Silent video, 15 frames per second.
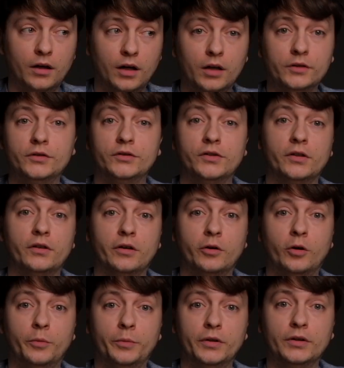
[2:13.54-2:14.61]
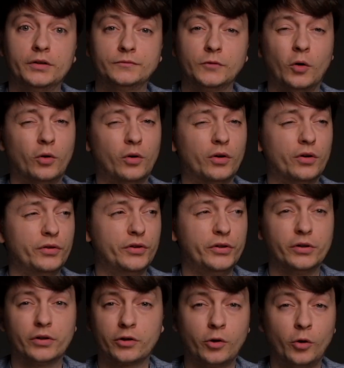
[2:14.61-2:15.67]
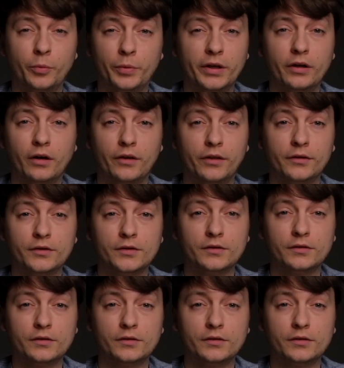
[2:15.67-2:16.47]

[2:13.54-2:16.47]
others are gonna copy it, or you are copying others.